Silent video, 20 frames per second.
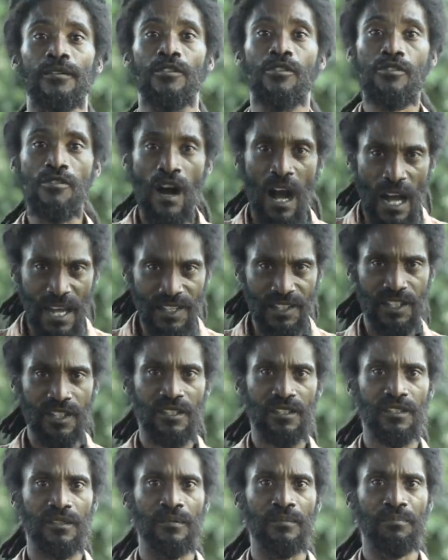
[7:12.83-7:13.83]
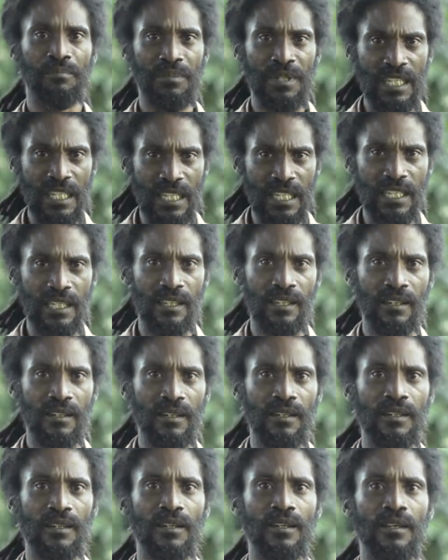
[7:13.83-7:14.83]
Christ
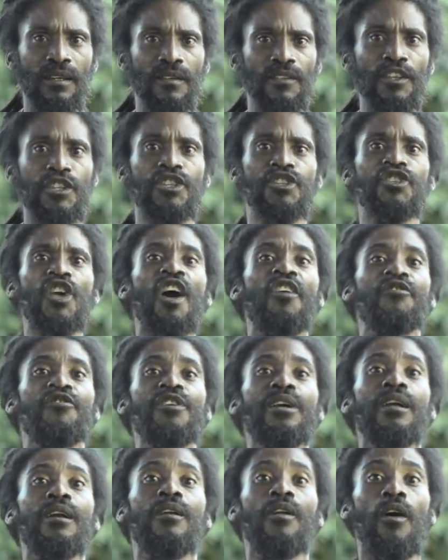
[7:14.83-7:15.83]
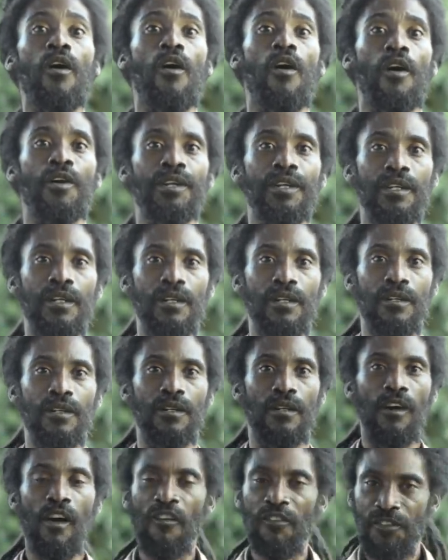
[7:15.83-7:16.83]
being the sovereign Lord
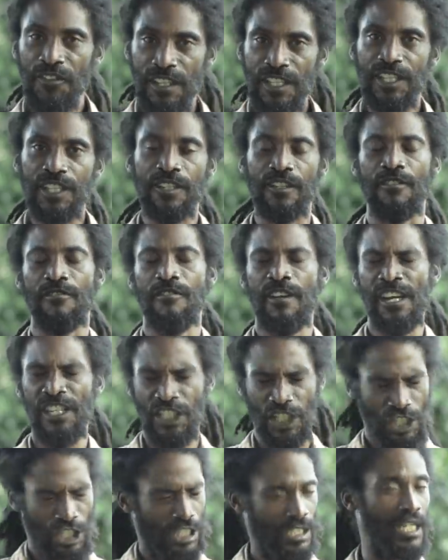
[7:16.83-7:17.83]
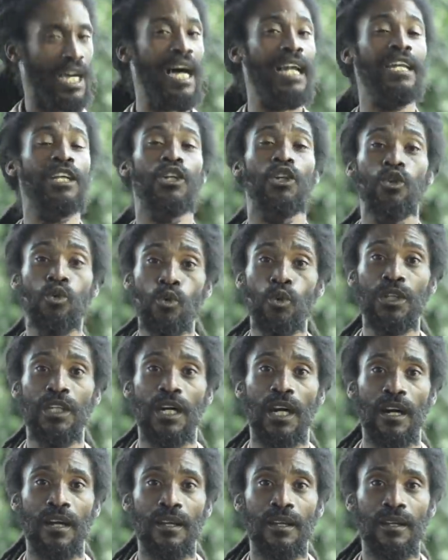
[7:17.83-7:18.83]
of this creation,
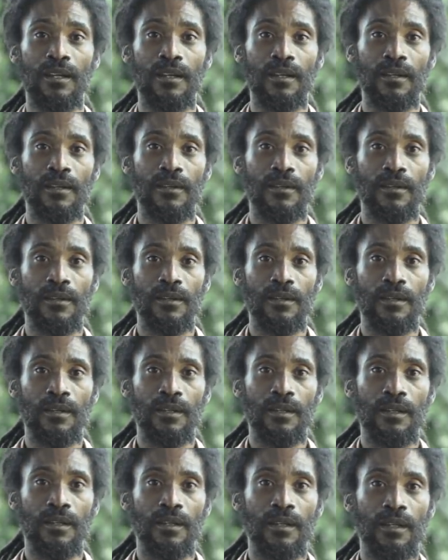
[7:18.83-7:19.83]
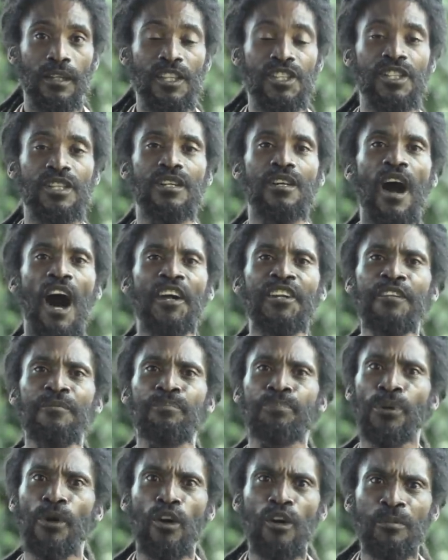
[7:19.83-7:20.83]
hallelujah, is God in
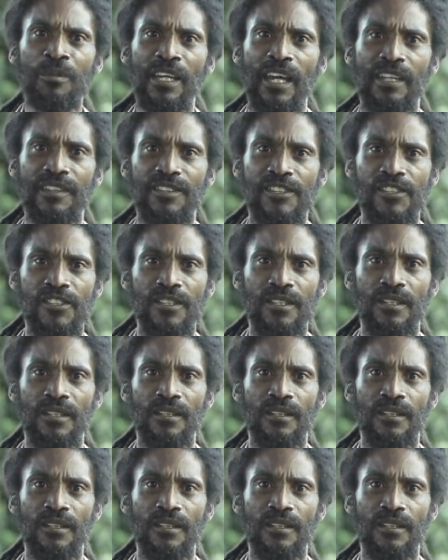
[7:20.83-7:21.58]
permanence.